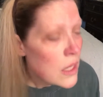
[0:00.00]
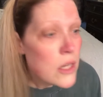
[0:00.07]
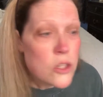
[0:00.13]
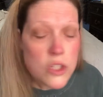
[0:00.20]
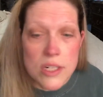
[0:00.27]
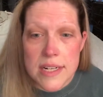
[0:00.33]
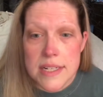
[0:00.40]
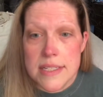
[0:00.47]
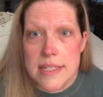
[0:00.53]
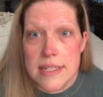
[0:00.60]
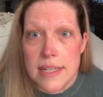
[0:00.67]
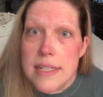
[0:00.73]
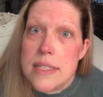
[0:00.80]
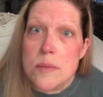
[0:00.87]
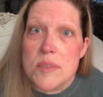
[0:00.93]
She needs to
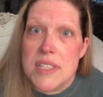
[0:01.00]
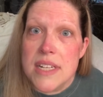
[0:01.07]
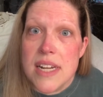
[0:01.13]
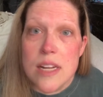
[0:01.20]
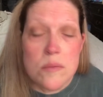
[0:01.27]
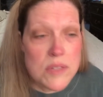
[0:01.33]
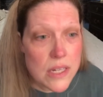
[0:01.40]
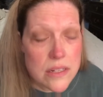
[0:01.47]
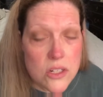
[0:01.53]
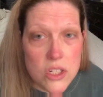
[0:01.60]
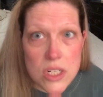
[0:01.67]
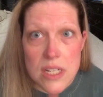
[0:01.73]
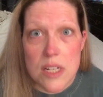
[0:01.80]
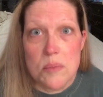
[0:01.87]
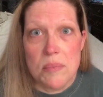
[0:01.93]
get some sleep so that
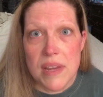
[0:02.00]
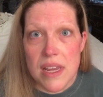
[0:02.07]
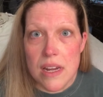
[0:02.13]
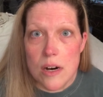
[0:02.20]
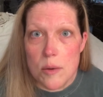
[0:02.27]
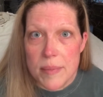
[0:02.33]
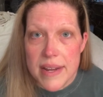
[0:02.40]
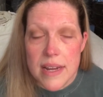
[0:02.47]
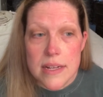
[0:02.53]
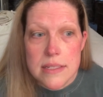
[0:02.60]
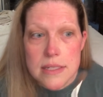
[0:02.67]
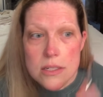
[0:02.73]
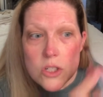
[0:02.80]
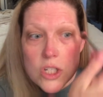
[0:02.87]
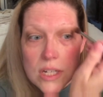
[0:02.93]
she can be her
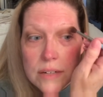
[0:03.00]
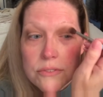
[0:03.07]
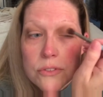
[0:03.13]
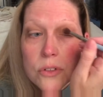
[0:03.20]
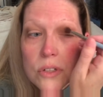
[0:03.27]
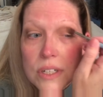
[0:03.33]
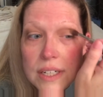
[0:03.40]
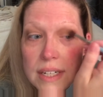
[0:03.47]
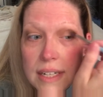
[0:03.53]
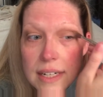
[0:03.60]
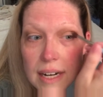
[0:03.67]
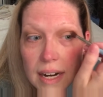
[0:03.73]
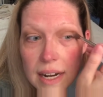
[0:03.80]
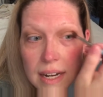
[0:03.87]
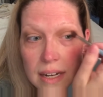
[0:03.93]
best and she can feel good.
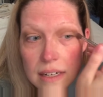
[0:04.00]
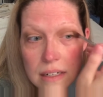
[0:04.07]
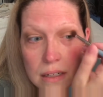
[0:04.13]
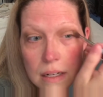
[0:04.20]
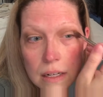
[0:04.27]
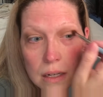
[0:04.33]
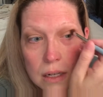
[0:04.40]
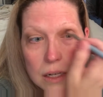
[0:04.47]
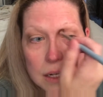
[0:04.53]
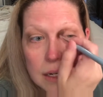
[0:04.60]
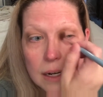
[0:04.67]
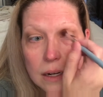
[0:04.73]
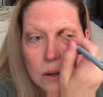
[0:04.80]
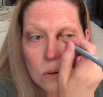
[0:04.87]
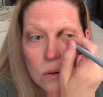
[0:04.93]
And, you
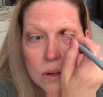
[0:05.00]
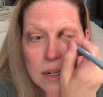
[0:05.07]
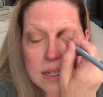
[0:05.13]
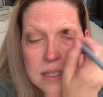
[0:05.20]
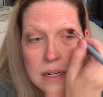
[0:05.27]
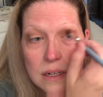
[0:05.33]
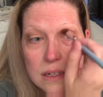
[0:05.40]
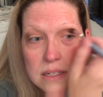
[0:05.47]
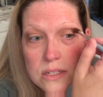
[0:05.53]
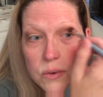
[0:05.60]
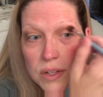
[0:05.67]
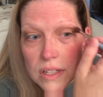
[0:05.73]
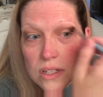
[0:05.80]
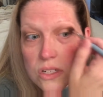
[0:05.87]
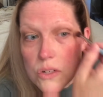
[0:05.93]
know, it's not going to do
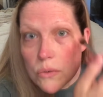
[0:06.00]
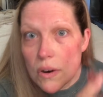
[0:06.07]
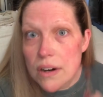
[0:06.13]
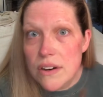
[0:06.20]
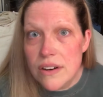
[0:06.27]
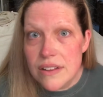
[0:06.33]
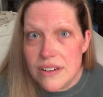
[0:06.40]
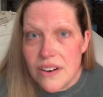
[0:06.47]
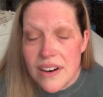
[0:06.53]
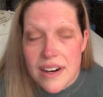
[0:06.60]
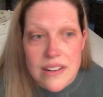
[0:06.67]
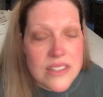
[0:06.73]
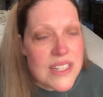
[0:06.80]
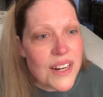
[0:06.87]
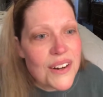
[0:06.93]
any good to run her on the
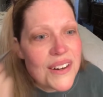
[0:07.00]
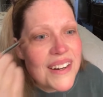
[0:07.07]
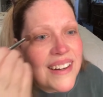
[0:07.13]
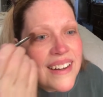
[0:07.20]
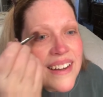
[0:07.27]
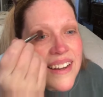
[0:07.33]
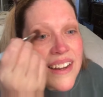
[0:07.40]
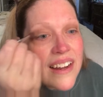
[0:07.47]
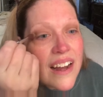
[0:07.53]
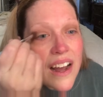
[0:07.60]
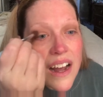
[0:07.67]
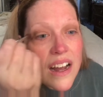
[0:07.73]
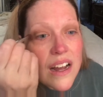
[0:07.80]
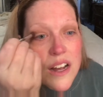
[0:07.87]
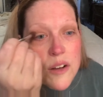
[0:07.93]
ground. So,
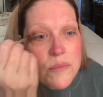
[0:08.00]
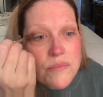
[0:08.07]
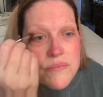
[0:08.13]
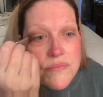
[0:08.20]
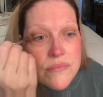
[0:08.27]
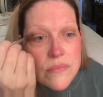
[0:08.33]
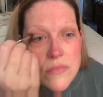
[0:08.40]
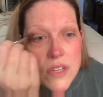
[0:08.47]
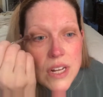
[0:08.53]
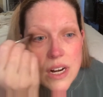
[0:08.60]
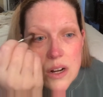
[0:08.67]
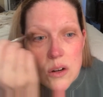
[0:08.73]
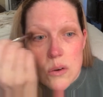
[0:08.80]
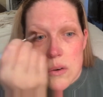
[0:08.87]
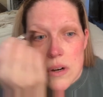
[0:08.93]
you
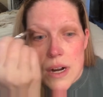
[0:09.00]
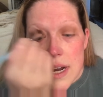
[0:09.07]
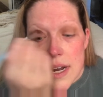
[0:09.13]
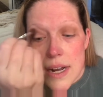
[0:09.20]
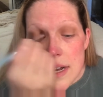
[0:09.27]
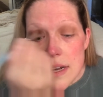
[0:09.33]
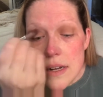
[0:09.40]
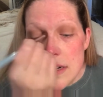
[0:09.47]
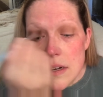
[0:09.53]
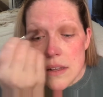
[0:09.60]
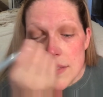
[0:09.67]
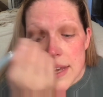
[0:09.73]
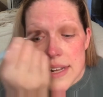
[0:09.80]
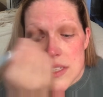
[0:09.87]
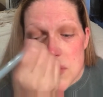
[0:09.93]
know,
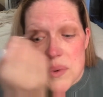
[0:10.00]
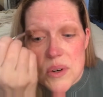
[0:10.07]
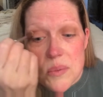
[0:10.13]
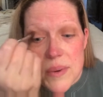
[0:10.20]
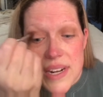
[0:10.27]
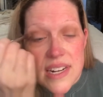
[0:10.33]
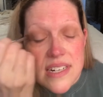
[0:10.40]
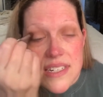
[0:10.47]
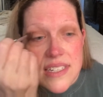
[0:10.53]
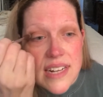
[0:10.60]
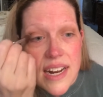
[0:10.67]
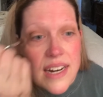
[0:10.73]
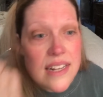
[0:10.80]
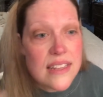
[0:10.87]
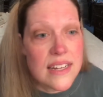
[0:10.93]
that's when we
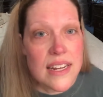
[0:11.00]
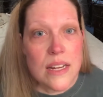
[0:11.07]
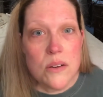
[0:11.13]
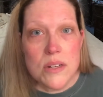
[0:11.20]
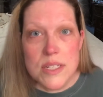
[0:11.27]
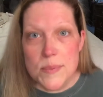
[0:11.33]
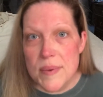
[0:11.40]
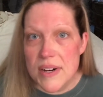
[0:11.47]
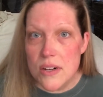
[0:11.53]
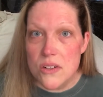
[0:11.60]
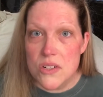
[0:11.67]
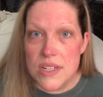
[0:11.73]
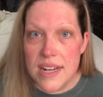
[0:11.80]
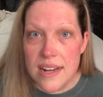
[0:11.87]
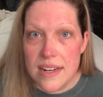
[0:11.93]
decided that it was better
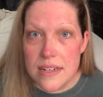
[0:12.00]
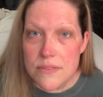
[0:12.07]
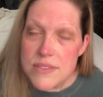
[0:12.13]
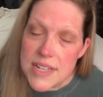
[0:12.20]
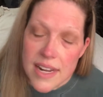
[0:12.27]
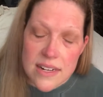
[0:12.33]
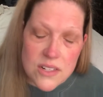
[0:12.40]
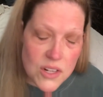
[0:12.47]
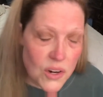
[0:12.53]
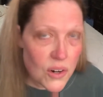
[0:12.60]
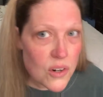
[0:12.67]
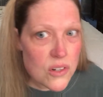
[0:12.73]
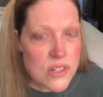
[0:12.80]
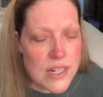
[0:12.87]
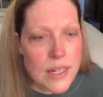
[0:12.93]
to kind of take
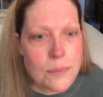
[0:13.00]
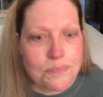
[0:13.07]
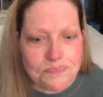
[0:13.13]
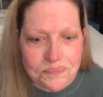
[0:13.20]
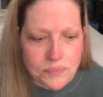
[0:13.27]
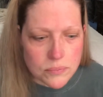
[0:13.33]
turns and